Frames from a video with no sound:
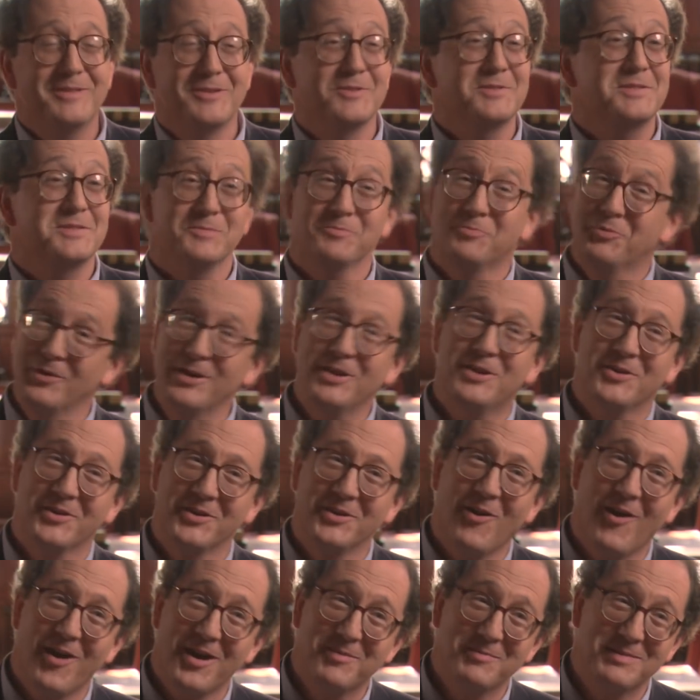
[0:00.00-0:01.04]
There's some pretty
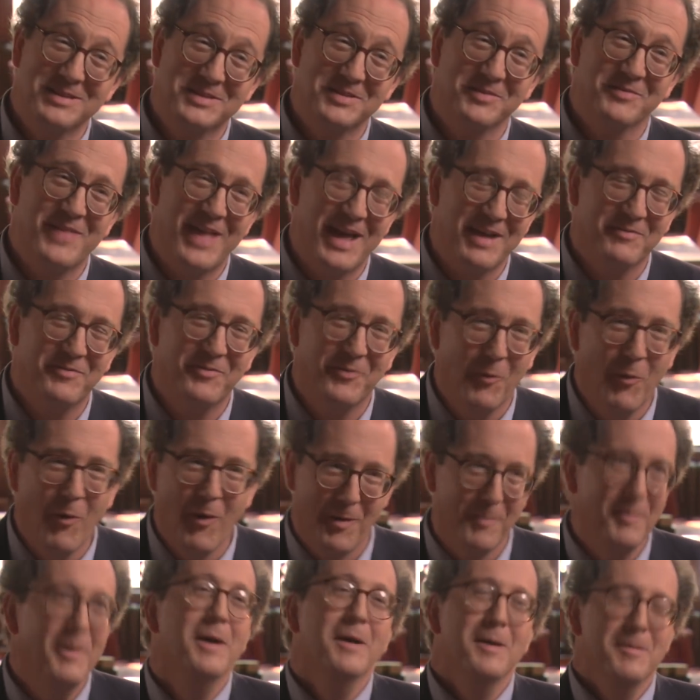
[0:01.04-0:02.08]
good arguments of that
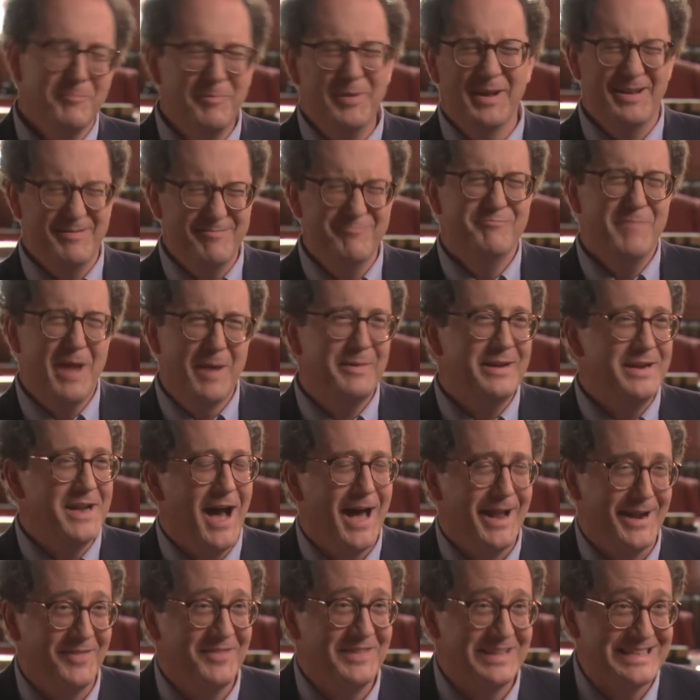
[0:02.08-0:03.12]
form, but maybe
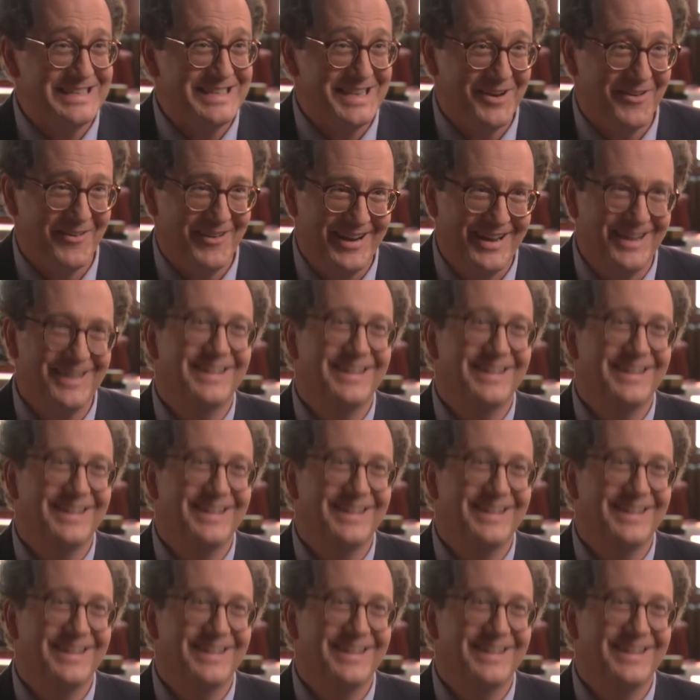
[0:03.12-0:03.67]
not in this area.